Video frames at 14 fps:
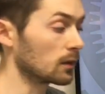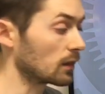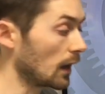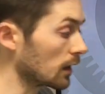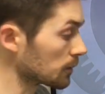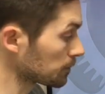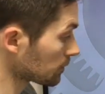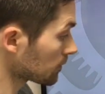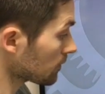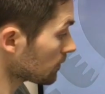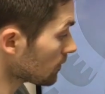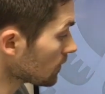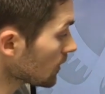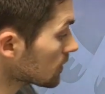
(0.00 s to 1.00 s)
with that.
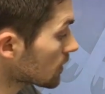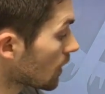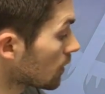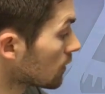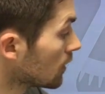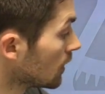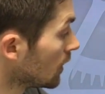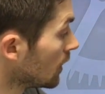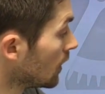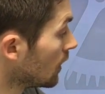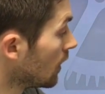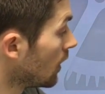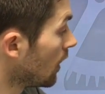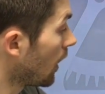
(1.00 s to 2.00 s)
So
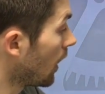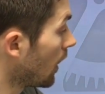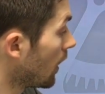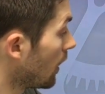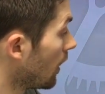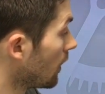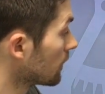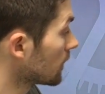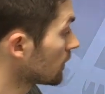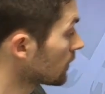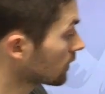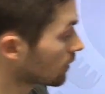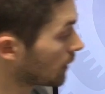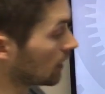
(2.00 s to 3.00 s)
this
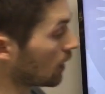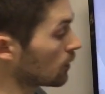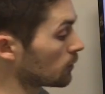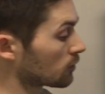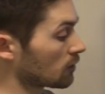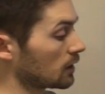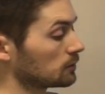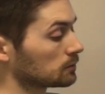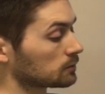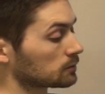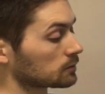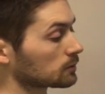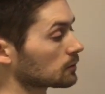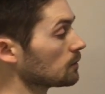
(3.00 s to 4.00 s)
is the main home screen,
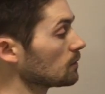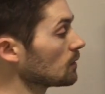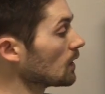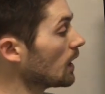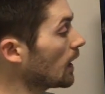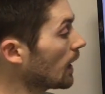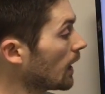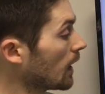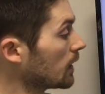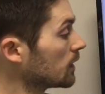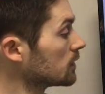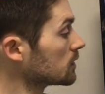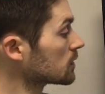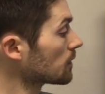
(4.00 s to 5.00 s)

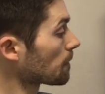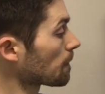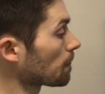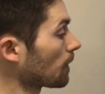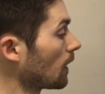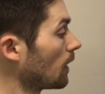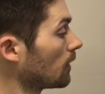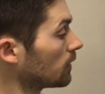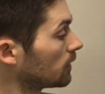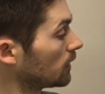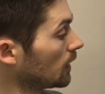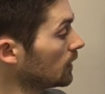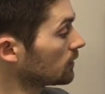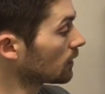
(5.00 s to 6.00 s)
and
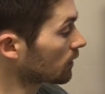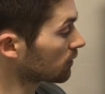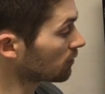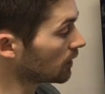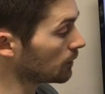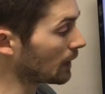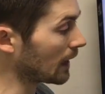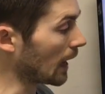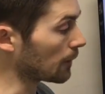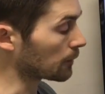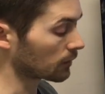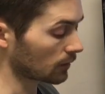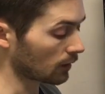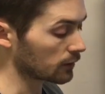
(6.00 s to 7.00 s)
these are the three main
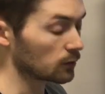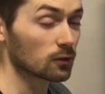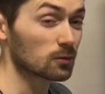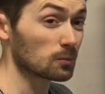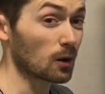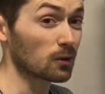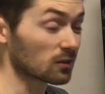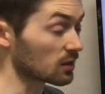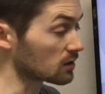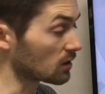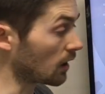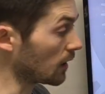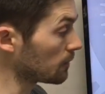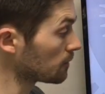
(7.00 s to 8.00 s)
apps that I use most of the
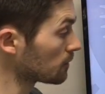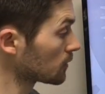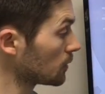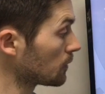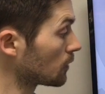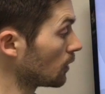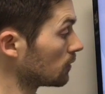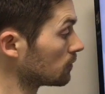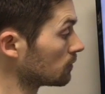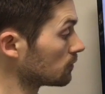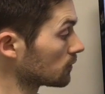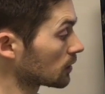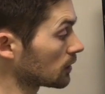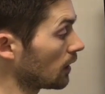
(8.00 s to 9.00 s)
time. So we've got
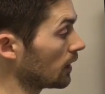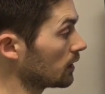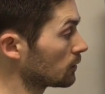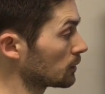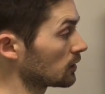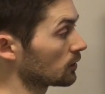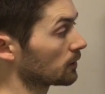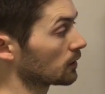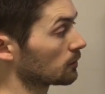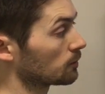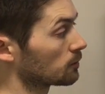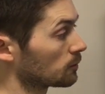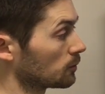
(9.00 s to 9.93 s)
Slides, which is for